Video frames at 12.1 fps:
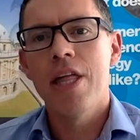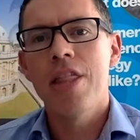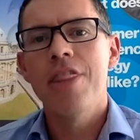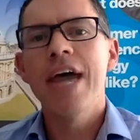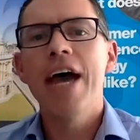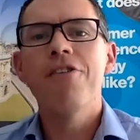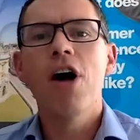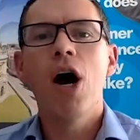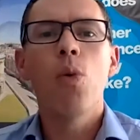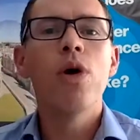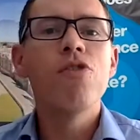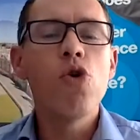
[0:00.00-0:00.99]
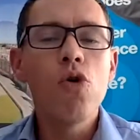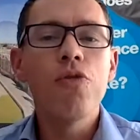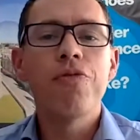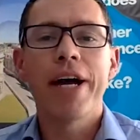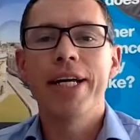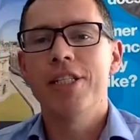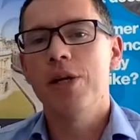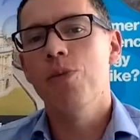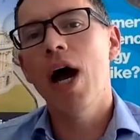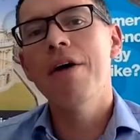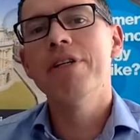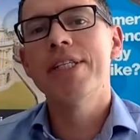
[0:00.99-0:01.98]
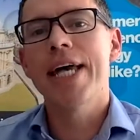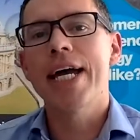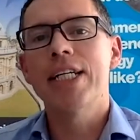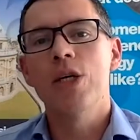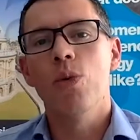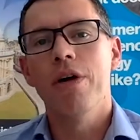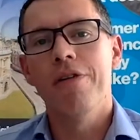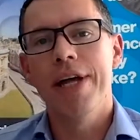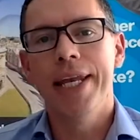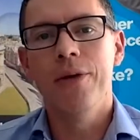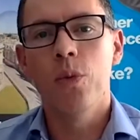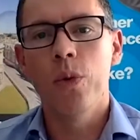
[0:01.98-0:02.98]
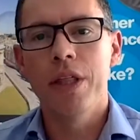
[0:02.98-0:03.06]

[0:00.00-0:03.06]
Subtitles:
We're all faced, in whatever sector we're in, with